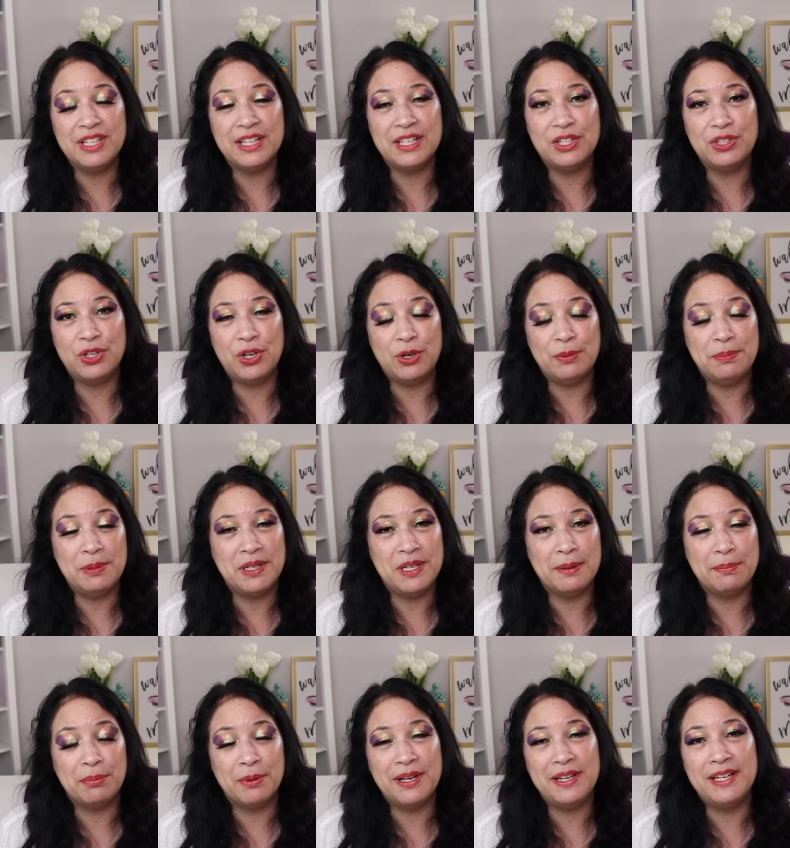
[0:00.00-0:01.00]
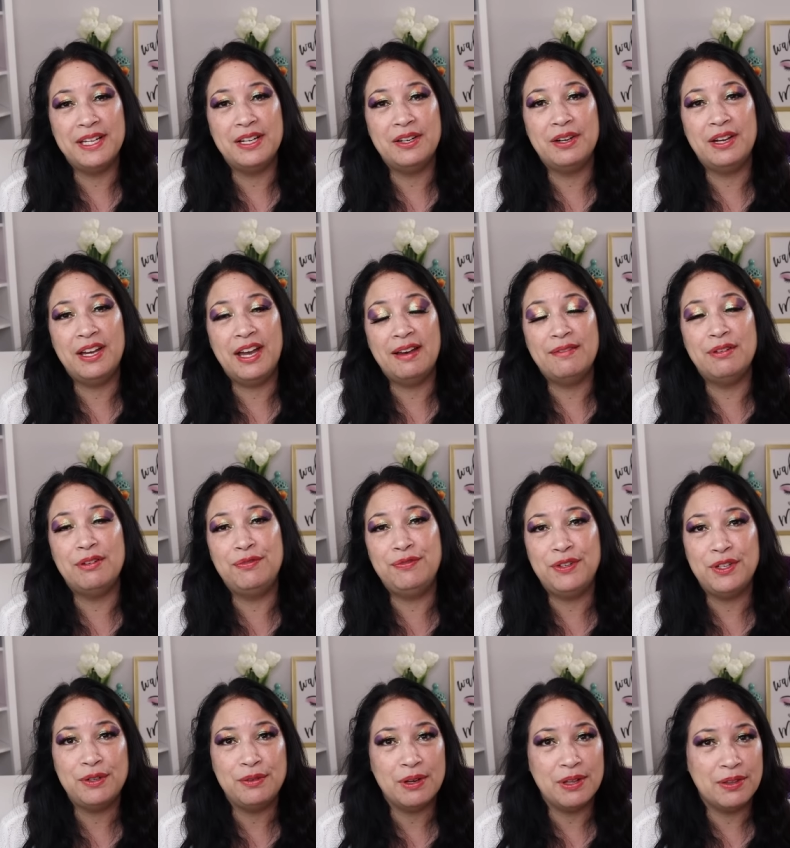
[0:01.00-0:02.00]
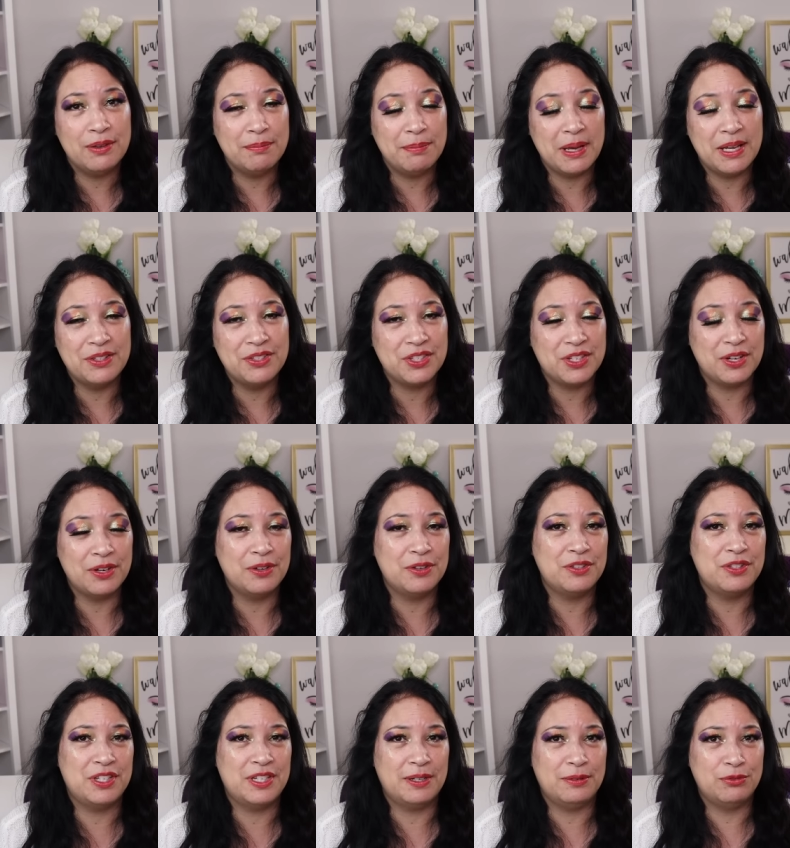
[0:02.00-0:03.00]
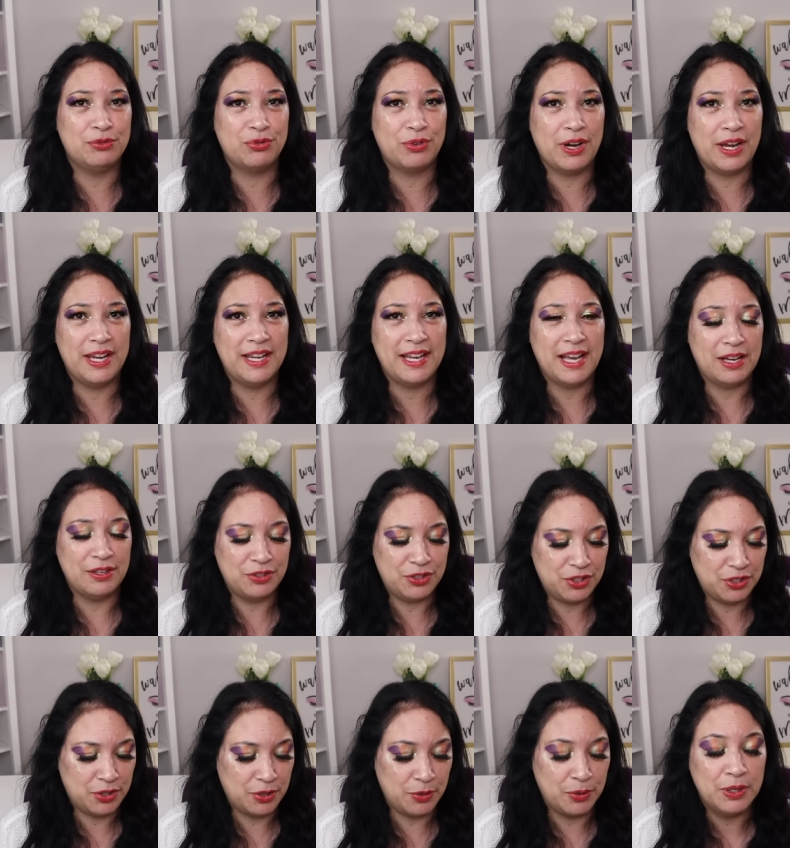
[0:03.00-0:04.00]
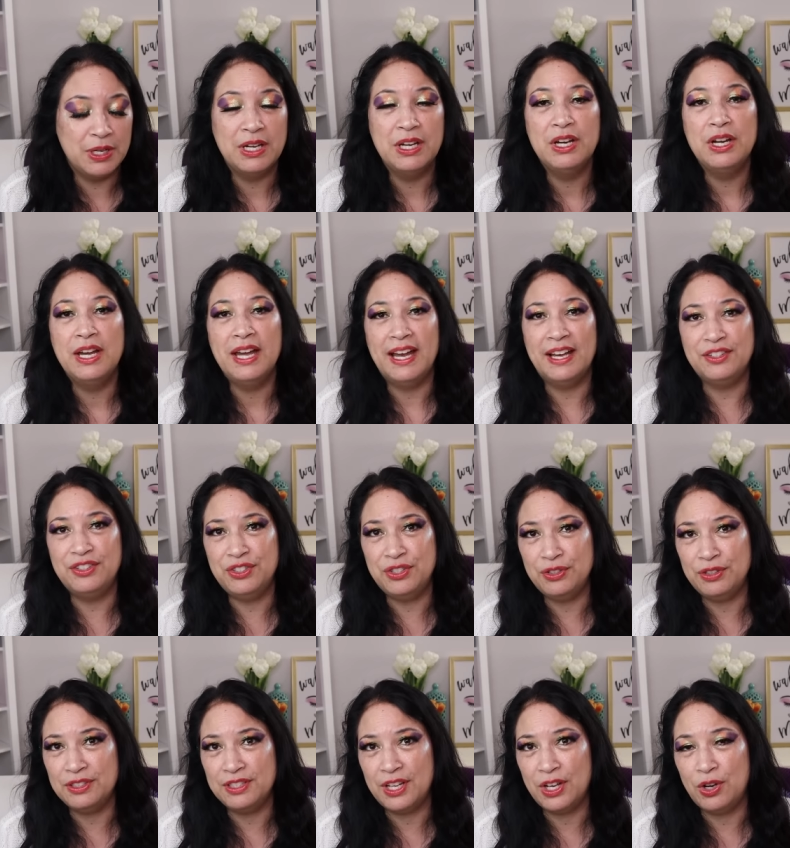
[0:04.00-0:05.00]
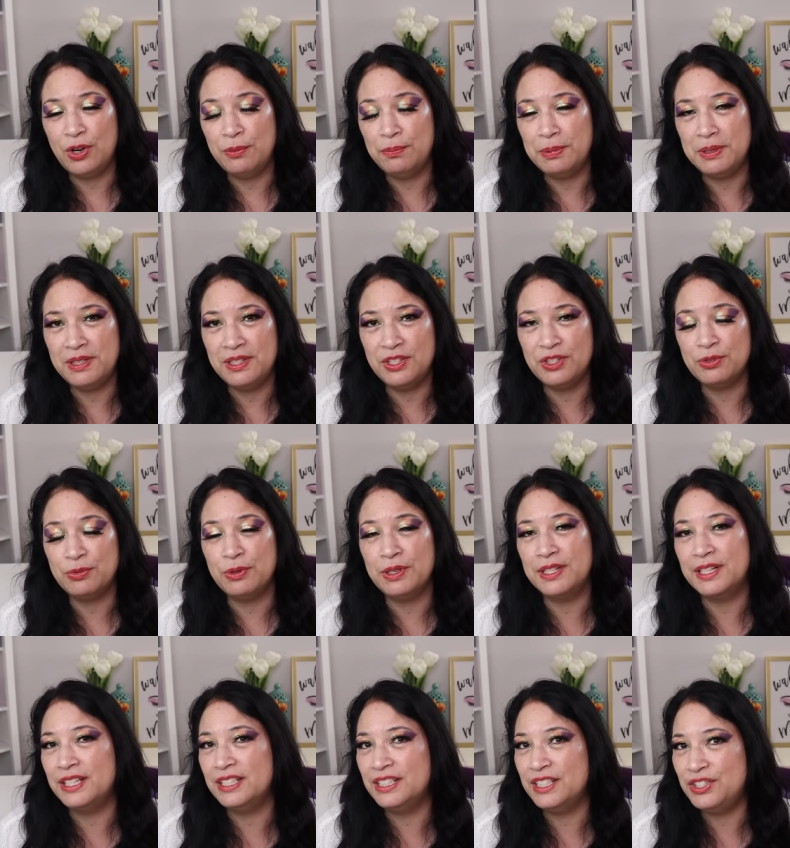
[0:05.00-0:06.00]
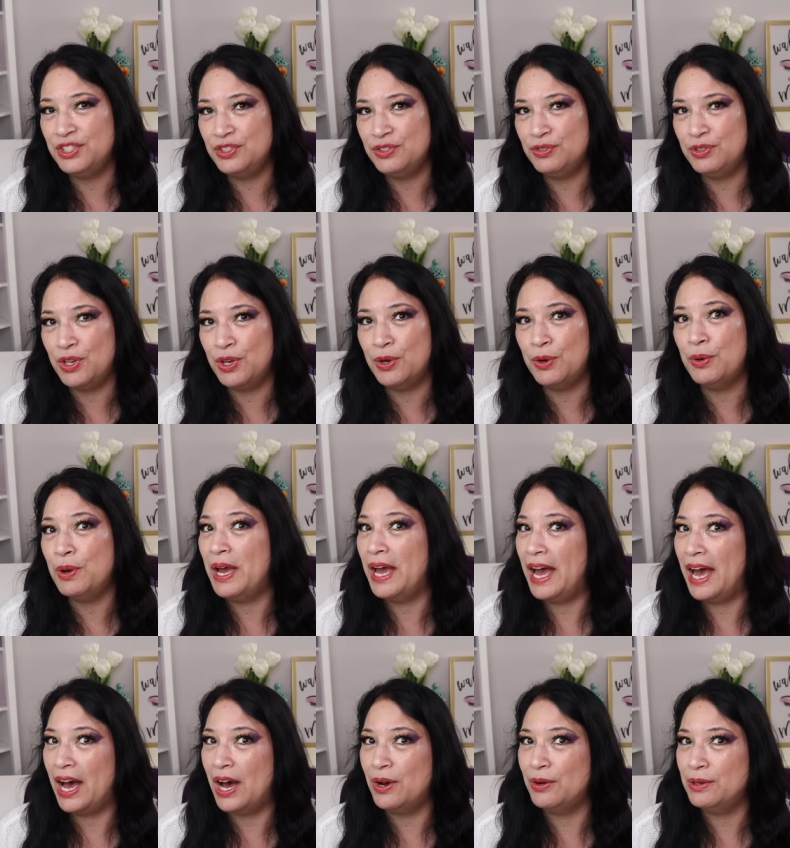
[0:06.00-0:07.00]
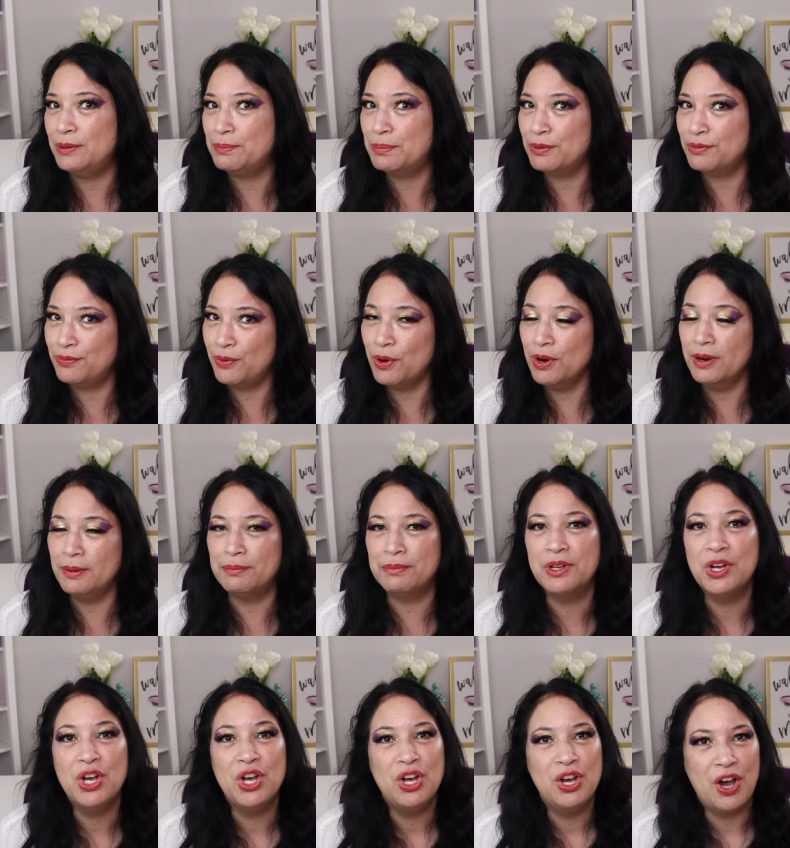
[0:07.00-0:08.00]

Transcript: not going to open up right now. I have a few other mascaras that I'm trying out so as soon as I open this one I'll let you know how it performed.